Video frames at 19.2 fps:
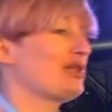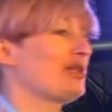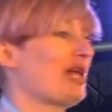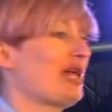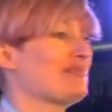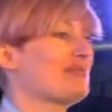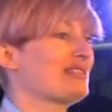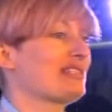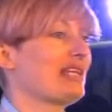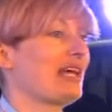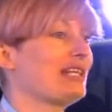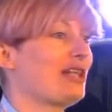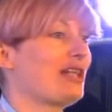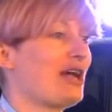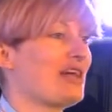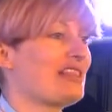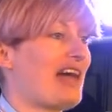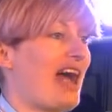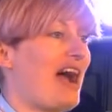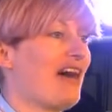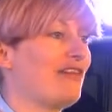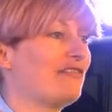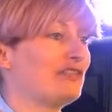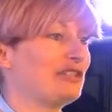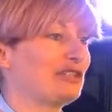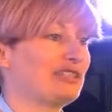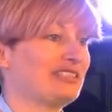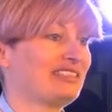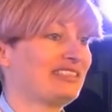pretend like they
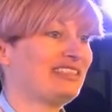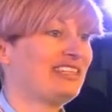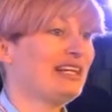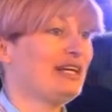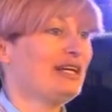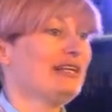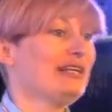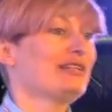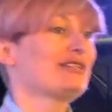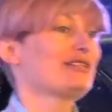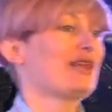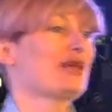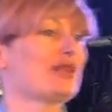haven't. So they're